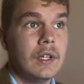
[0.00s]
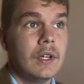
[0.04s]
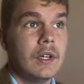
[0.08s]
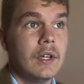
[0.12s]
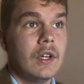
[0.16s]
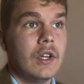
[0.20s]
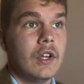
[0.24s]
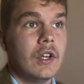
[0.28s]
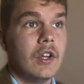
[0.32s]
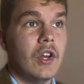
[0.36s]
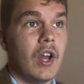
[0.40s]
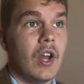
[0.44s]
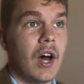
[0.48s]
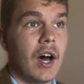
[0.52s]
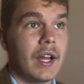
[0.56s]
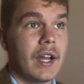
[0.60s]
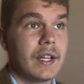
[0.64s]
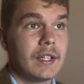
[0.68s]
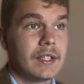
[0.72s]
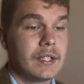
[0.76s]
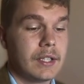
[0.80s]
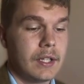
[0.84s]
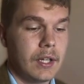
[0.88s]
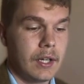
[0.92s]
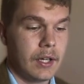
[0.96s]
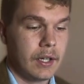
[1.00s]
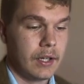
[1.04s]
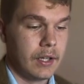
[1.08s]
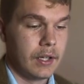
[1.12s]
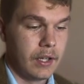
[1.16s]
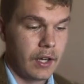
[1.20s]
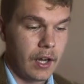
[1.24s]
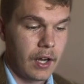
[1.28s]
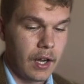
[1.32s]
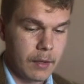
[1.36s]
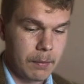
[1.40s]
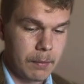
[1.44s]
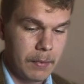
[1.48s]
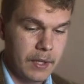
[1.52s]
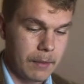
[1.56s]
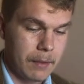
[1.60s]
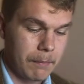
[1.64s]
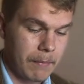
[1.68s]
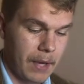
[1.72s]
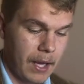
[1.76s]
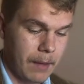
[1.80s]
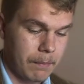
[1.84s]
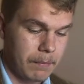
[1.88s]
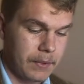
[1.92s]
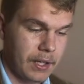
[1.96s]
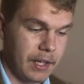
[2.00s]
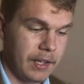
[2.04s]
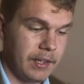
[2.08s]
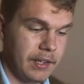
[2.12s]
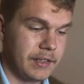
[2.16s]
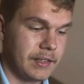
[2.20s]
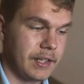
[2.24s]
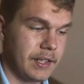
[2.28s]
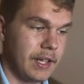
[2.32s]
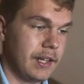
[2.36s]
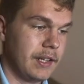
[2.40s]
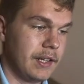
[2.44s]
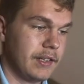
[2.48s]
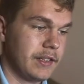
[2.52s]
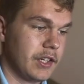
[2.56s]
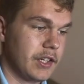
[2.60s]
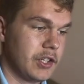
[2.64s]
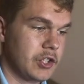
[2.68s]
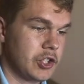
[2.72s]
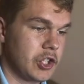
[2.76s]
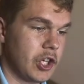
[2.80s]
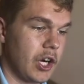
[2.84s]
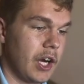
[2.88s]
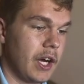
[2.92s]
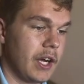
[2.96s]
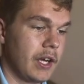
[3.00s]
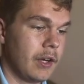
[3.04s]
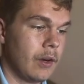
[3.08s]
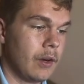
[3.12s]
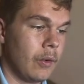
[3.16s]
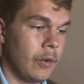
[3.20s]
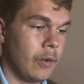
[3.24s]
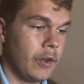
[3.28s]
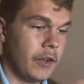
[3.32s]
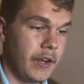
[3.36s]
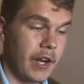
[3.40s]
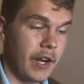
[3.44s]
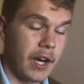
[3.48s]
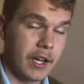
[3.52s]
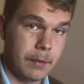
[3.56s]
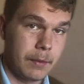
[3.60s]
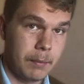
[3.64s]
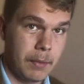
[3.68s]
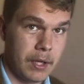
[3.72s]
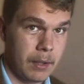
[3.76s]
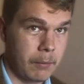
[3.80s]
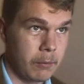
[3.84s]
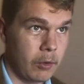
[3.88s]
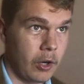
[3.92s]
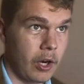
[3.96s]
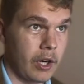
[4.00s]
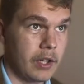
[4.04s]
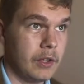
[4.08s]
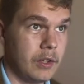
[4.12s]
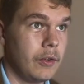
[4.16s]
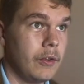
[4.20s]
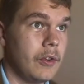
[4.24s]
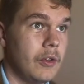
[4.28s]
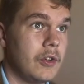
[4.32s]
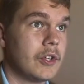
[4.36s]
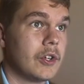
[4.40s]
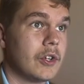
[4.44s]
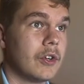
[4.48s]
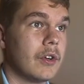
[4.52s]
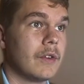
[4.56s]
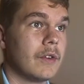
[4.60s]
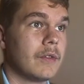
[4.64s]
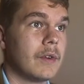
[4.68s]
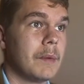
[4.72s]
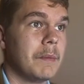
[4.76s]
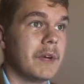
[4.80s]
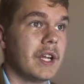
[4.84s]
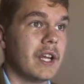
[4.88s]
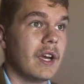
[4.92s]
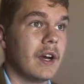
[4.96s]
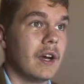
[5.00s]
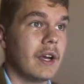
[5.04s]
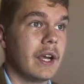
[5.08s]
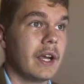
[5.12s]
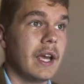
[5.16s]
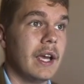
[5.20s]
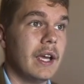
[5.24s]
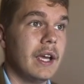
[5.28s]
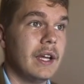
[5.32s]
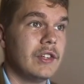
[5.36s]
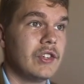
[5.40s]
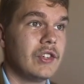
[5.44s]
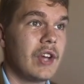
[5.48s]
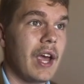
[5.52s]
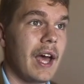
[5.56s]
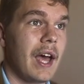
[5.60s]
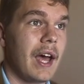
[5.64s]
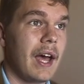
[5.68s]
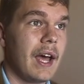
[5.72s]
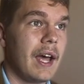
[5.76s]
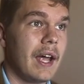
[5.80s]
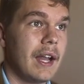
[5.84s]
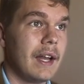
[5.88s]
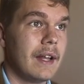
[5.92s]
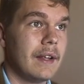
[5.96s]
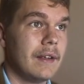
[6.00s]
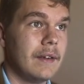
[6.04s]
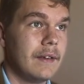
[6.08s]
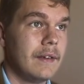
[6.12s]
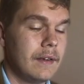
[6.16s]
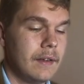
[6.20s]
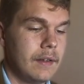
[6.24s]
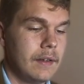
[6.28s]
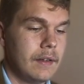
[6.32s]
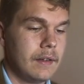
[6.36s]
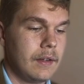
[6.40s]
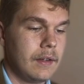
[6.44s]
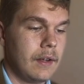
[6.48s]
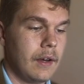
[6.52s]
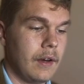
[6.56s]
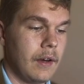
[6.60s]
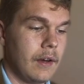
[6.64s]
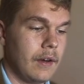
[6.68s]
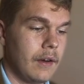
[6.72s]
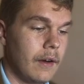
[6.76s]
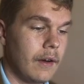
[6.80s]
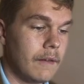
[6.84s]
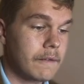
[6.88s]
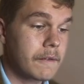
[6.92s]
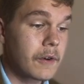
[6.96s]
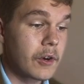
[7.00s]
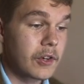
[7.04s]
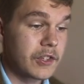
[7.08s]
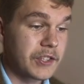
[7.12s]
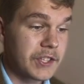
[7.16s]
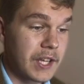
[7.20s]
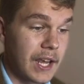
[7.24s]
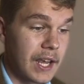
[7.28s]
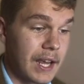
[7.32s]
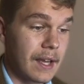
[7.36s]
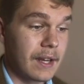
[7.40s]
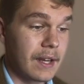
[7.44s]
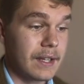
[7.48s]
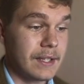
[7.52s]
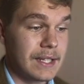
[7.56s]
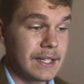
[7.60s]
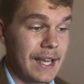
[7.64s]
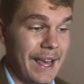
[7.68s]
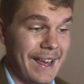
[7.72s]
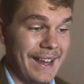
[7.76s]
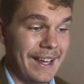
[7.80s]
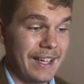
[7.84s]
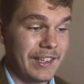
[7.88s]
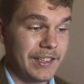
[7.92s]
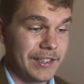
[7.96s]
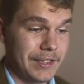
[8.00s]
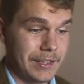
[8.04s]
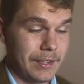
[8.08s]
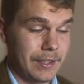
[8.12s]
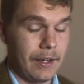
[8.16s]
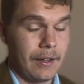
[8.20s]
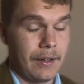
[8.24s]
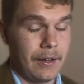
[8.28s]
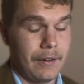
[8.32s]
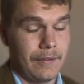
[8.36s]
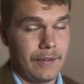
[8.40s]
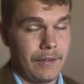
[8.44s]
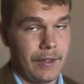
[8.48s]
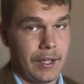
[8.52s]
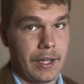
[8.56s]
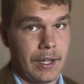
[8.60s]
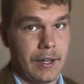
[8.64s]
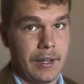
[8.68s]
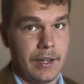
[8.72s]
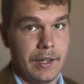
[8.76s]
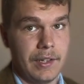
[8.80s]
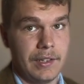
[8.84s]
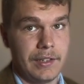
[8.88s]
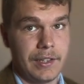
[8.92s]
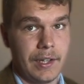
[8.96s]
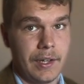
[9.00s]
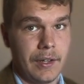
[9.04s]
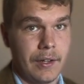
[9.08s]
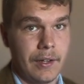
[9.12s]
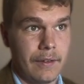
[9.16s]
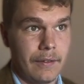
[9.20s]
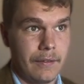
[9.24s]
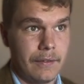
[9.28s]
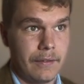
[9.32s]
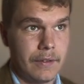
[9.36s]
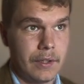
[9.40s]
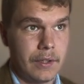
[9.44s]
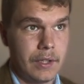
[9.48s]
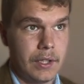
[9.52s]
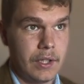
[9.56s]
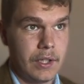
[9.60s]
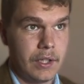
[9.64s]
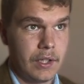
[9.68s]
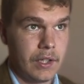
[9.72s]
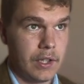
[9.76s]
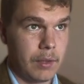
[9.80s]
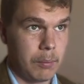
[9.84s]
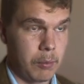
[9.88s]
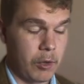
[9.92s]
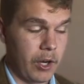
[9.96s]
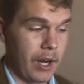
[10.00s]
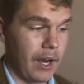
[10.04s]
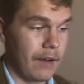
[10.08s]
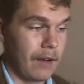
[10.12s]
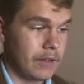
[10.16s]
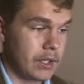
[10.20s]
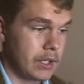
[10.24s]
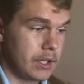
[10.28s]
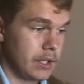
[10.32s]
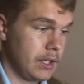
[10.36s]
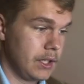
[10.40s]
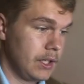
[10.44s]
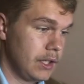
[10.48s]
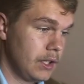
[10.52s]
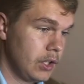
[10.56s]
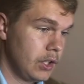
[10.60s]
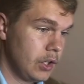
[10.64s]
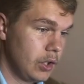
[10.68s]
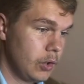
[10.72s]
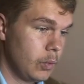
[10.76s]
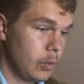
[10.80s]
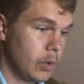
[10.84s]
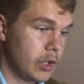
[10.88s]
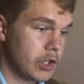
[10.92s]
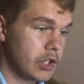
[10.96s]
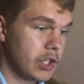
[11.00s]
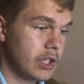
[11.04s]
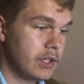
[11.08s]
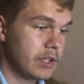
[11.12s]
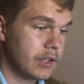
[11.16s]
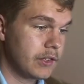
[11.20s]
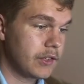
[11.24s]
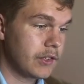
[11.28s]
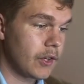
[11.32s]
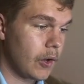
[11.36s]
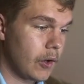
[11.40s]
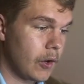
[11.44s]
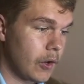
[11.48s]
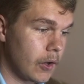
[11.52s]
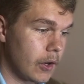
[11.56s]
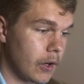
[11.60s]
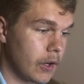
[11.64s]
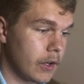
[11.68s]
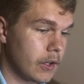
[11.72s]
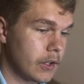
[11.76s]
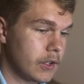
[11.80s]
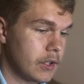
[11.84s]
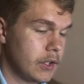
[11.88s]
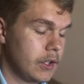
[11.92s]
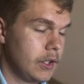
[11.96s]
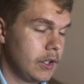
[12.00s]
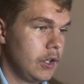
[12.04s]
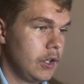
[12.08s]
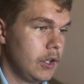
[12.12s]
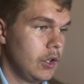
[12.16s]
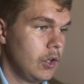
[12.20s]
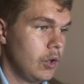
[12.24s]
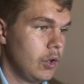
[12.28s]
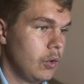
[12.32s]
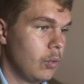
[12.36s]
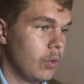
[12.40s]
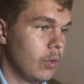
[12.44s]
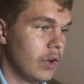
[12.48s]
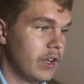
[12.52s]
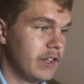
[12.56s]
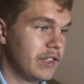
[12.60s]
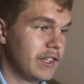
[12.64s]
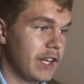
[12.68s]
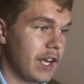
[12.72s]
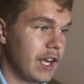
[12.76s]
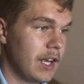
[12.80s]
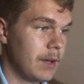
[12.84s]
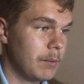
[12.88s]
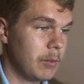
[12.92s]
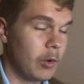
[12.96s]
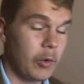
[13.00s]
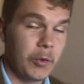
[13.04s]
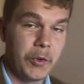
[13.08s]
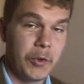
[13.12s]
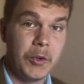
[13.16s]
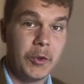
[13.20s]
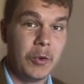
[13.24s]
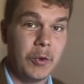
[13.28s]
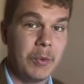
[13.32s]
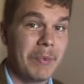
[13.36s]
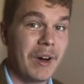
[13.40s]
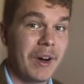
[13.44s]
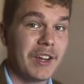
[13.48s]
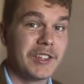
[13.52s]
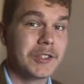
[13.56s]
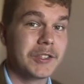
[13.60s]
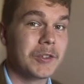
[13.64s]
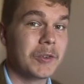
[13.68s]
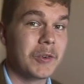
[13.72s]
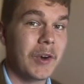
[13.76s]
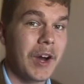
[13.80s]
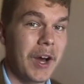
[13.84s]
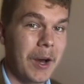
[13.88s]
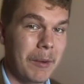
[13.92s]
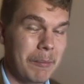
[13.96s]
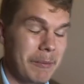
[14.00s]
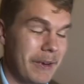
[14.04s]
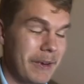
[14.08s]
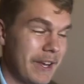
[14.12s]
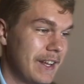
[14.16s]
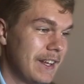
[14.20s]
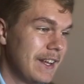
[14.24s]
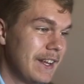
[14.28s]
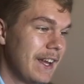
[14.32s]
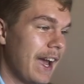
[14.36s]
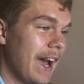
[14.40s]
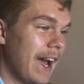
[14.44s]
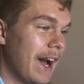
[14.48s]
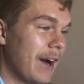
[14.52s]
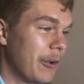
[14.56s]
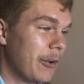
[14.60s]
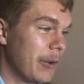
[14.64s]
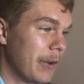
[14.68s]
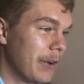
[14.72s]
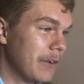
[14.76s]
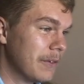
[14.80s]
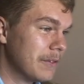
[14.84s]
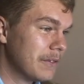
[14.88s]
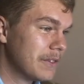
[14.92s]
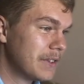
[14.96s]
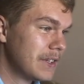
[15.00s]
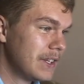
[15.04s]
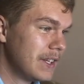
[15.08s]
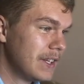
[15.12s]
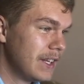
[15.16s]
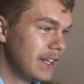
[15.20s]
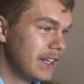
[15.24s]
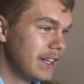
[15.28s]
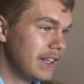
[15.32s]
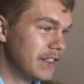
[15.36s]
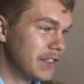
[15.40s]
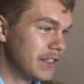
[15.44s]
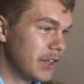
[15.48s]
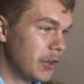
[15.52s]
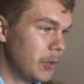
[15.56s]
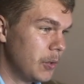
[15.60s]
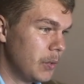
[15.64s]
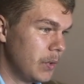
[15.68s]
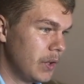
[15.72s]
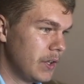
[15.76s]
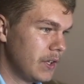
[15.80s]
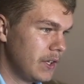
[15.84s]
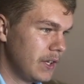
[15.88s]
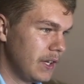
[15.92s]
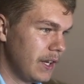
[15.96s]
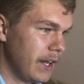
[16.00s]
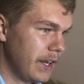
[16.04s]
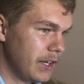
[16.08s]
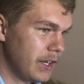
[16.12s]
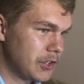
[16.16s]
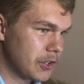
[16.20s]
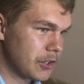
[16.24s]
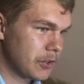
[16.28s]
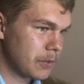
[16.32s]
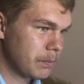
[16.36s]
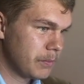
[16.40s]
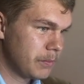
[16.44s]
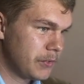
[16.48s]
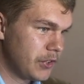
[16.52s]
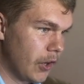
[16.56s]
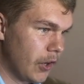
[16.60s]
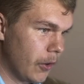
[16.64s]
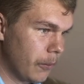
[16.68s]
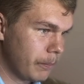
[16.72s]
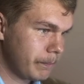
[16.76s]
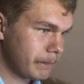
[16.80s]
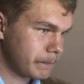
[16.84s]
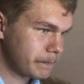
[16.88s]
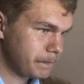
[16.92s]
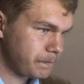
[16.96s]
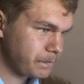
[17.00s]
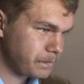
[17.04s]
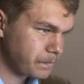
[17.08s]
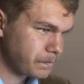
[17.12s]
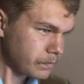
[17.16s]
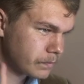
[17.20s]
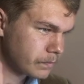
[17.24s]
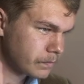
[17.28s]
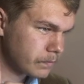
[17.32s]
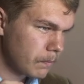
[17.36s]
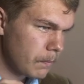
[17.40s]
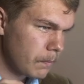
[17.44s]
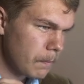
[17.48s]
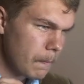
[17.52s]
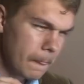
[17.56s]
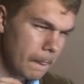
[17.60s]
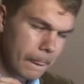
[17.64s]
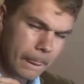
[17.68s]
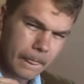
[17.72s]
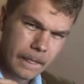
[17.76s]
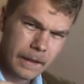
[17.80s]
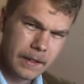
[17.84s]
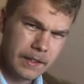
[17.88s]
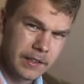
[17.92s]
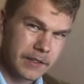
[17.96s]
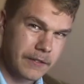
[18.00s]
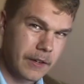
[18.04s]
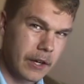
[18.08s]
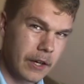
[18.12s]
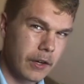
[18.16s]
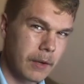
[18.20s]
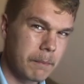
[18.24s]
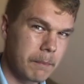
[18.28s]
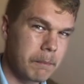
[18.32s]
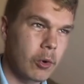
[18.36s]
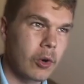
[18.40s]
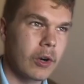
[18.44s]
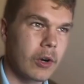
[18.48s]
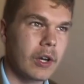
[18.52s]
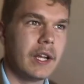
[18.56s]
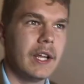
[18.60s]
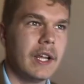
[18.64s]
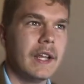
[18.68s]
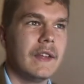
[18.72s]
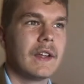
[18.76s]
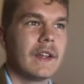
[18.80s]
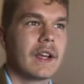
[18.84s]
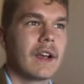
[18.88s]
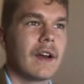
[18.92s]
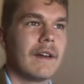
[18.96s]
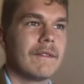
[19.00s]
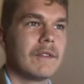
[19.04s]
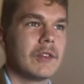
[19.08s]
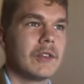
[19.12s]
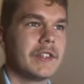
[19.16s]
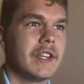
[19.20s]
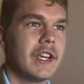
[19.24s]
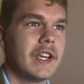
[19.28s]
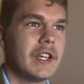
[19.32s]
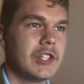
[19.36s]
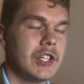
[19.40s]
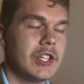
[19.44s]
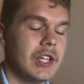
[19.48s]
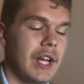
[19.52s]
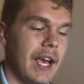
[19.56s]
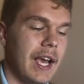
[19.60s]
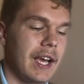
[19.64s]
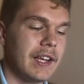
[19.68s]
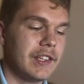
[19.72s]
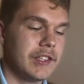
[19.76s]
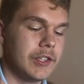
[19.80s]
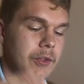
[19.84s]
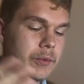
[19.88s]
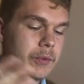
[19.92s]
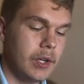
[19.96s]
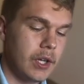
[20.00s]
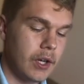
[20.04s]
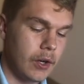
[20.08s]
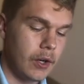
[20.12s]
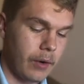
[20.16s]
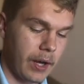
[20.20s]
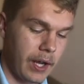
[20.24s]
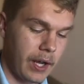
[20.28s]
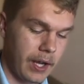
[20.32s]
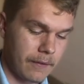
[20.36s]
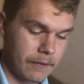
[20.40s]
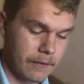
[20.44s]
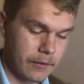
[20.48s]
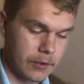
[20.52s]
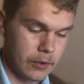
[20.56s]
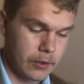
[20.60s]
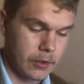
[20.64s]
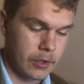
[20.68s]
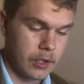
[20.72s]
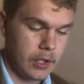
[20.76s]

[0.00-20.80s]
not being baptized as a child, not being brought into the church from a young age, had a first-hand taste of the kinds of depravity which his heart was able to muster up out of his own nature. So, it's very important in the conversation, as you know, after